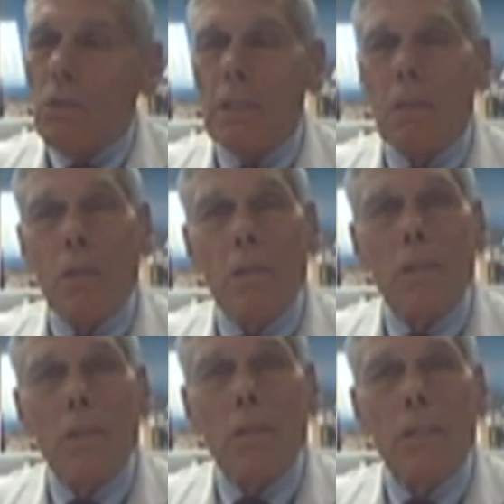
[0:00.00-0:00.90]
treat the
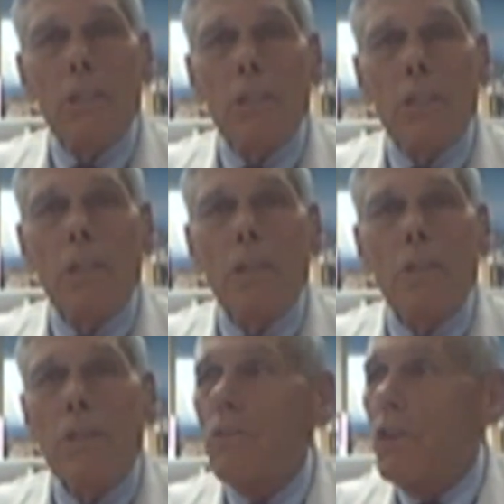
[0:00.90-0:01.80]
lesion,
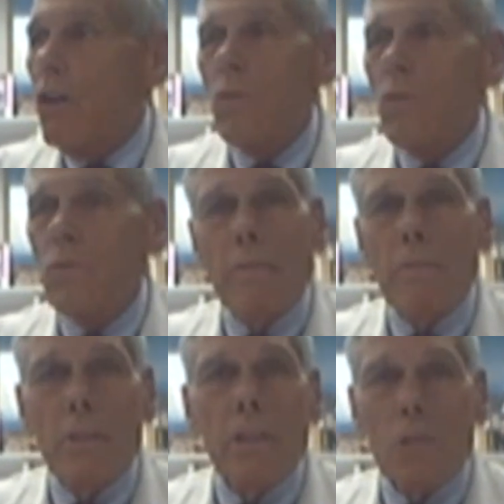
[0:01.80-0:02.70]
you know that
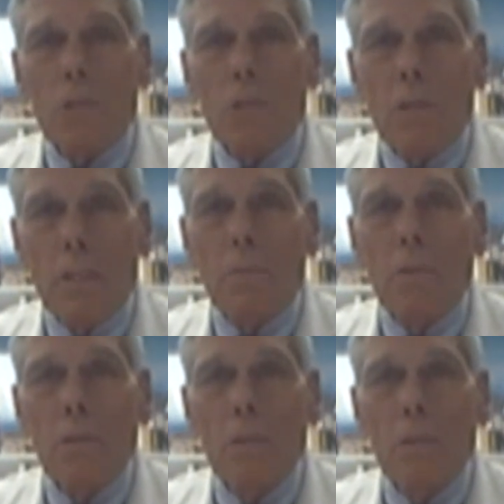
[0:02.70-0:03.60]
everything is working
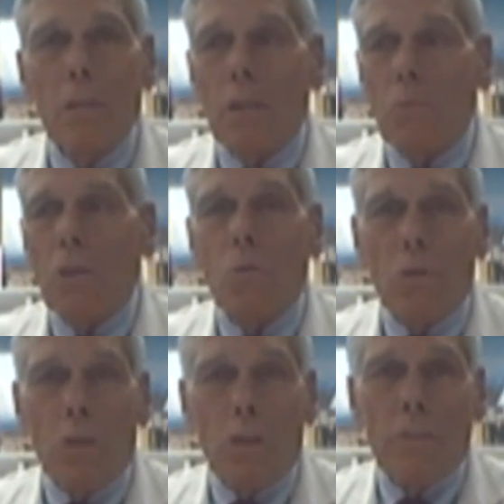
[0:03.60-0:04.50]
and will
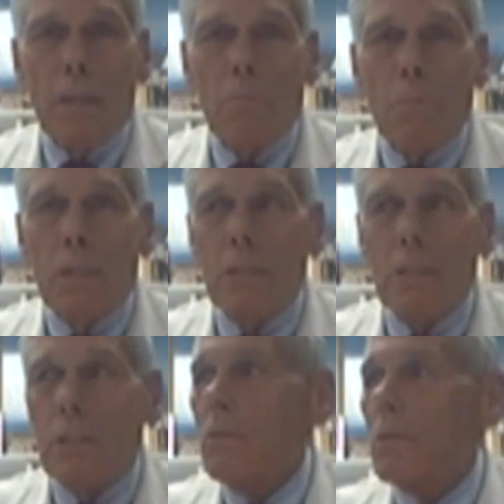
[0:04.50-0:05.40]
work for that
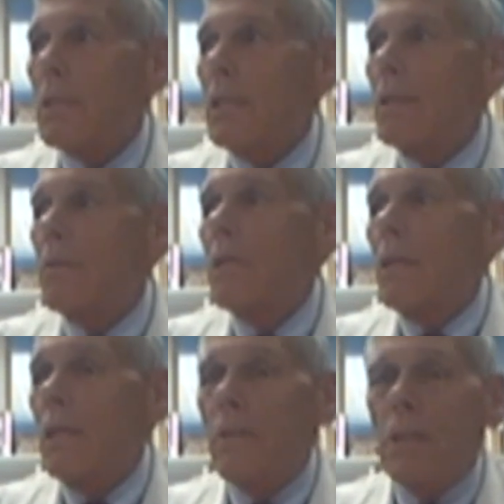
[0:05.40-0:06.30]
patient, okay?
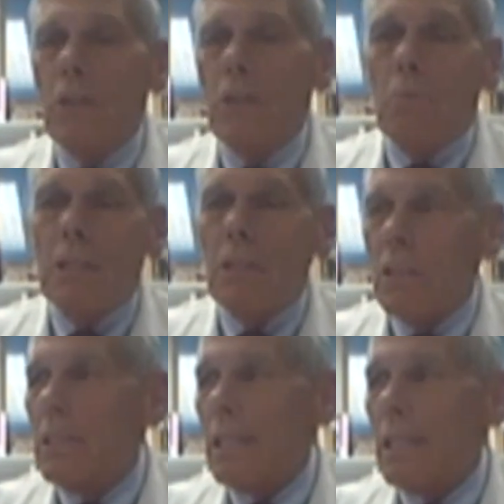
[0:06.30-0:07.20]
And then you press it
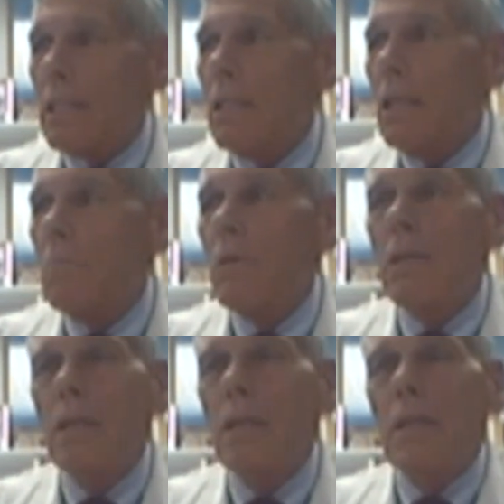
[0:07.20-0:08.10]
the second time,
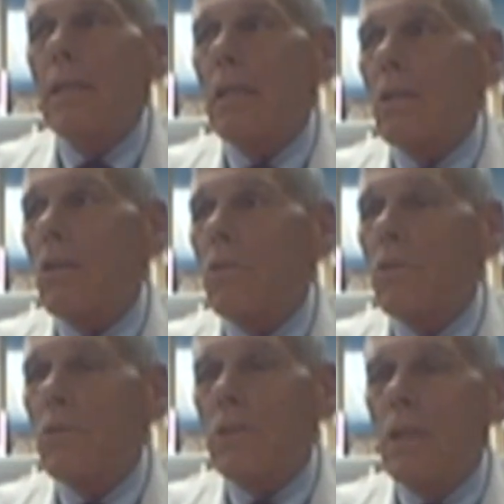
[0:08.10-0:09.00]
it'll go
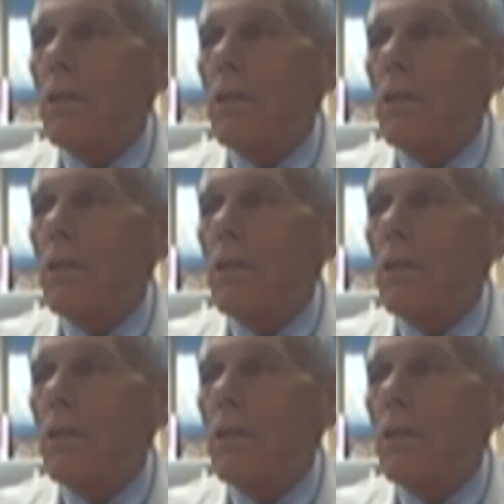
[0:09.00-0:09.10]
through